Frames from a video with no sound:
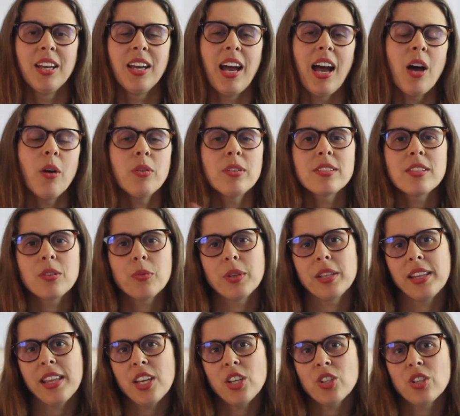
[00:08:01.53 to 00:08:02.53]
How is the
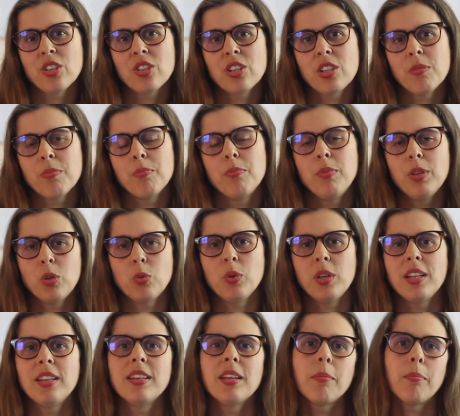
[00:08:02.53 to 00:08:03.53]
relationship
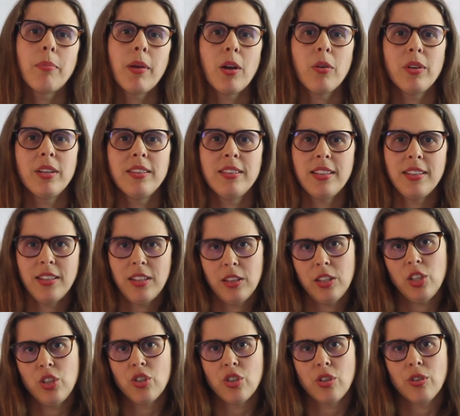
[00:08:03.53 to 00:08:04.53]
between the parent and the
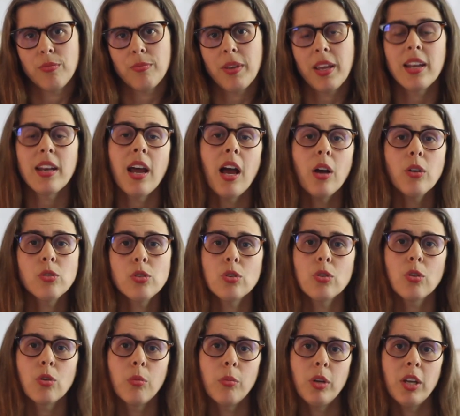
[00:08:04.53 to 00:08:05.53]
teacher? And how do
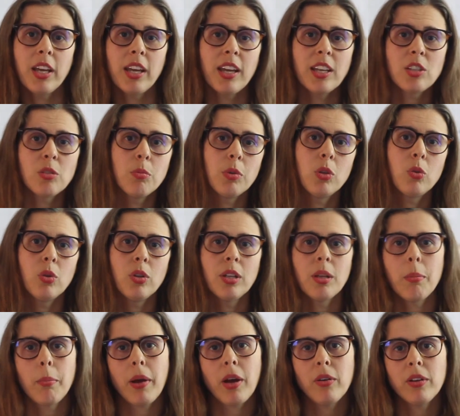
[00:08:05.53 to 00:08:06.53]
you communicate between
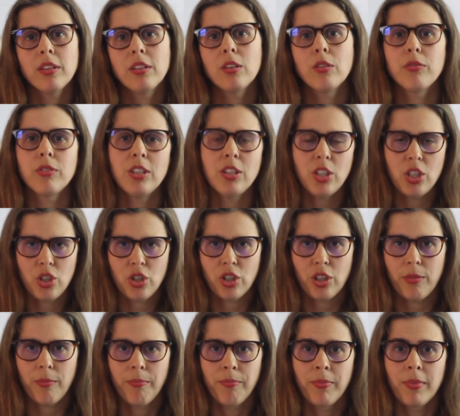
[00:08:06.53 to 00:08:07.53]
the parent and the
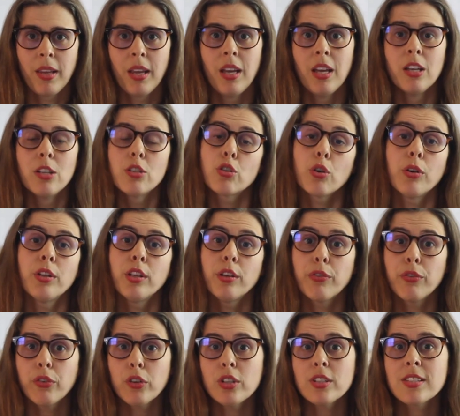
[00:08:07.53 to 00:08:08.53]
teacher? So in the
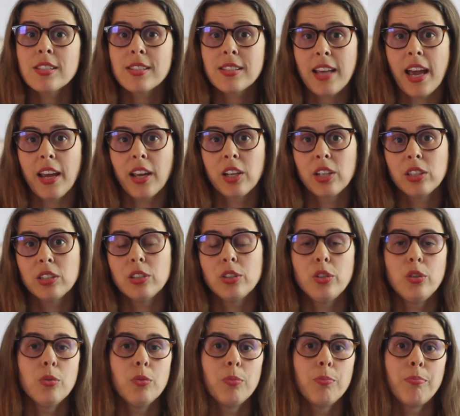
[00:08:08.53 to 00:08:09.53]
first cycle,
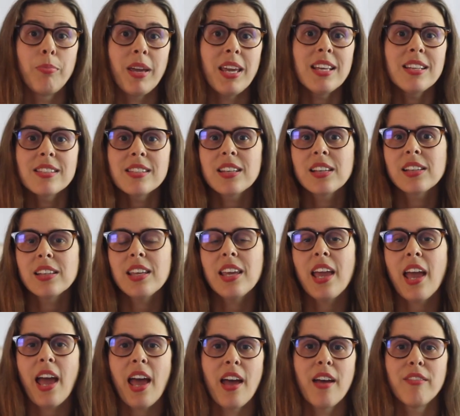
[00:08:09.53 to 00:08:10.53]
you basically
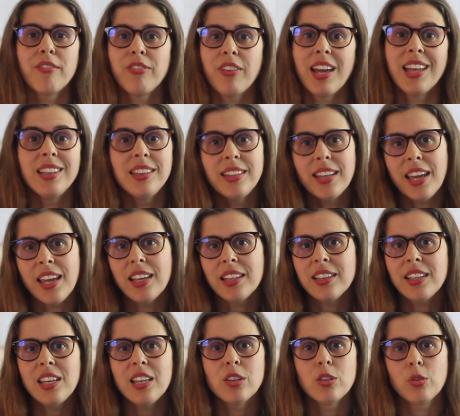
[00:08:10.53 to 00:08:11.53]
have a
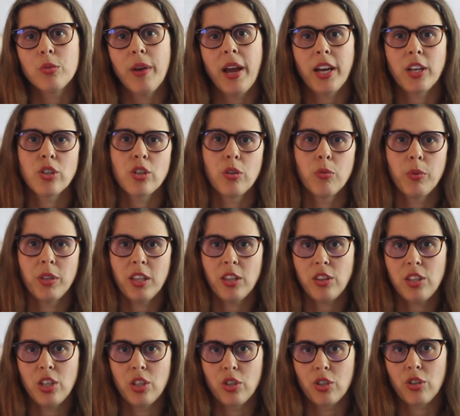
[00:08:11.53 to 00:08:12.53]
daily interaction with the
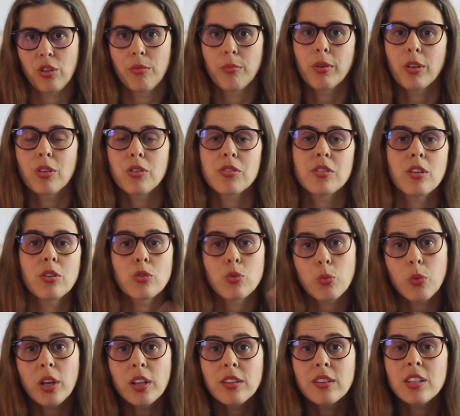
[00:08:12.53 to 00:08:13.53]
teacher, because there's
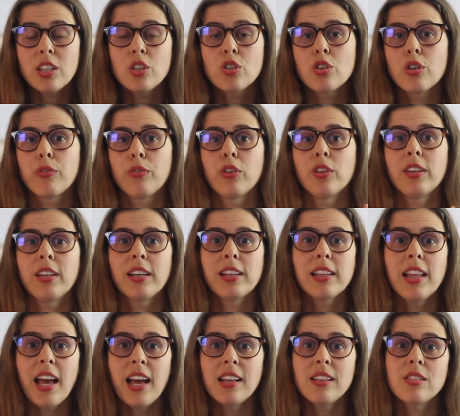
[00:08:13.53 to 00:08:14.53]
one teacher for the
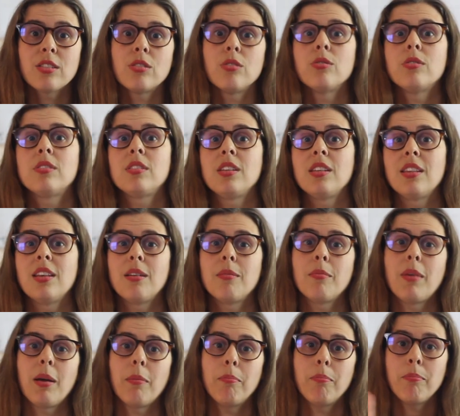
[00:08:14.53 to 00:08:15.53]
class, you see
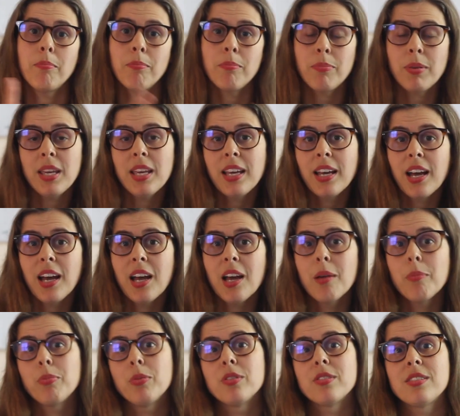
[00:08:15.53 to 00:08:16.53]
them a pick
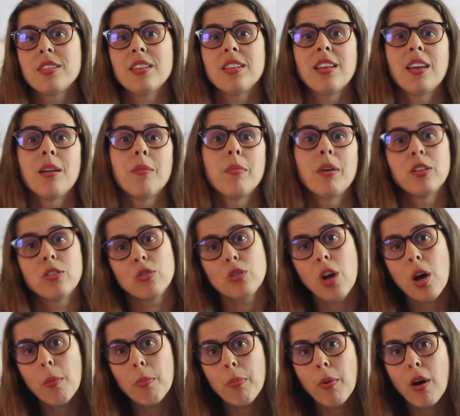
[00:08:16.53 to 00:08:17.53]
up, you see him a
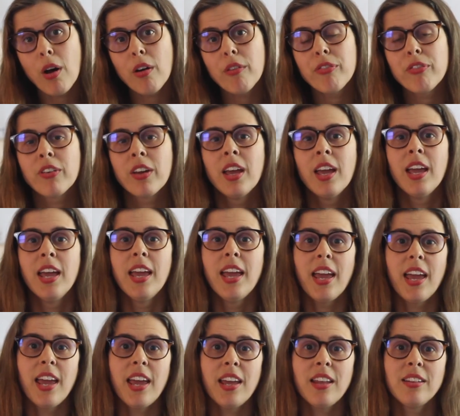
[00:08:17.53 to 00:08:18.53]
drop off,
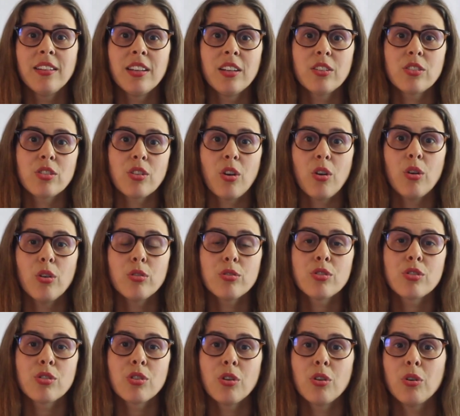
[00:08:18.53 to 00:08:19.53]
and there's
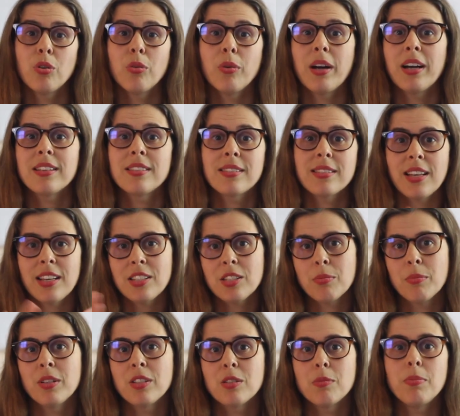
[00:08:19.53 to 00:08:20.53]
also
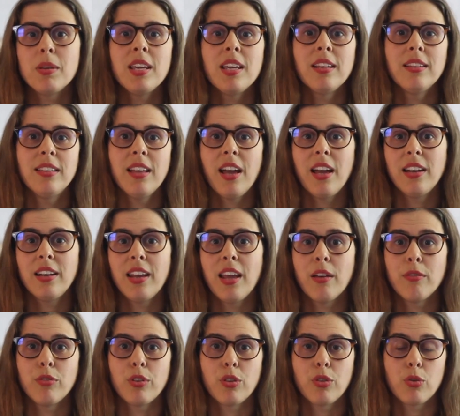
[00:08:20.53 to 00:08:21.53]
assessments being done
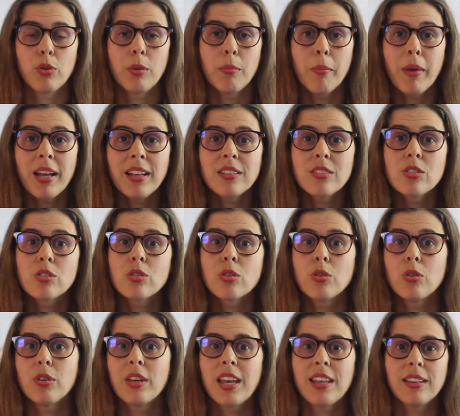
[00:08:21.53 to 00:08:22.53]
every 3 months, so
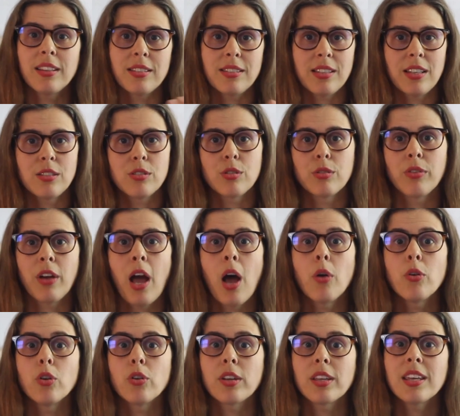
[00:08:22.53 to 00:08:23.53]
you get a sense of
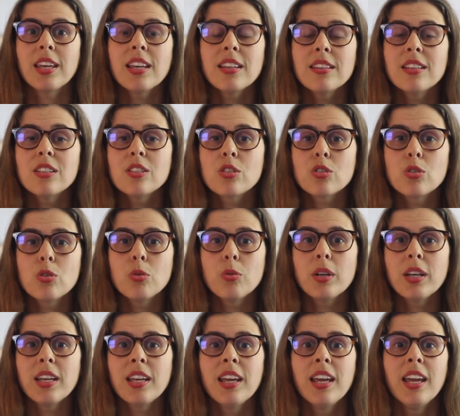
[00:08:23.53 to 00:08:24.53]
how your kid is
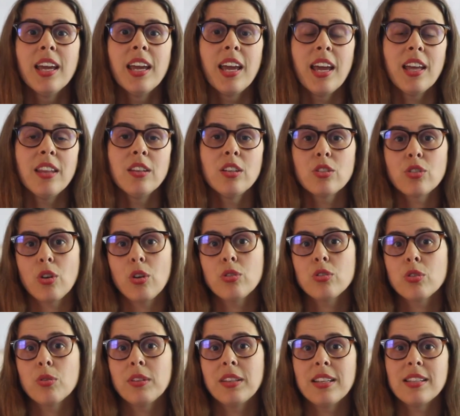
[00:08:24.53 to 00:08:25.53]
doing, and there's
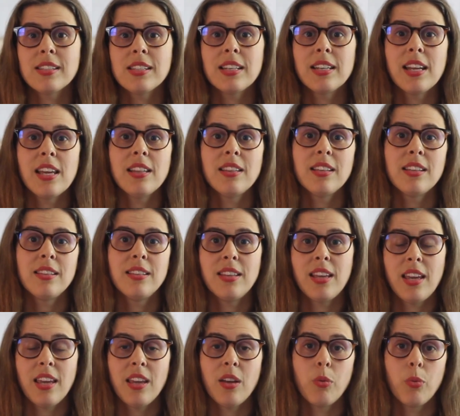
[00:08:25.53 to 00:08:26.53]
also a designated
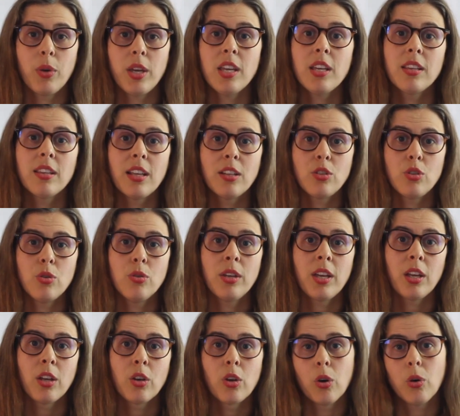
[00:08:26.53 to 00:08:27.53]
day a week that you
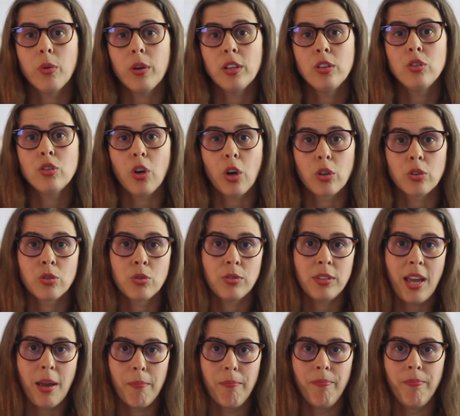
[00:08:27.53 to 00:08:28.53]
can go and talk to
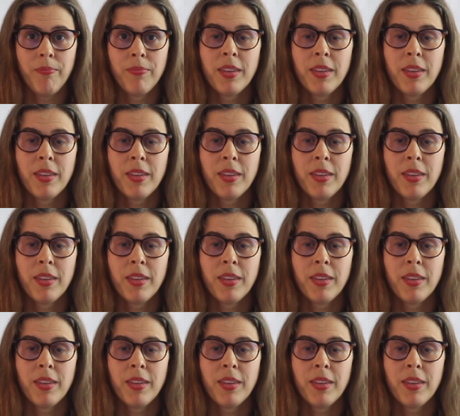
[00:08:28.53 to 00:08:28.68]
them.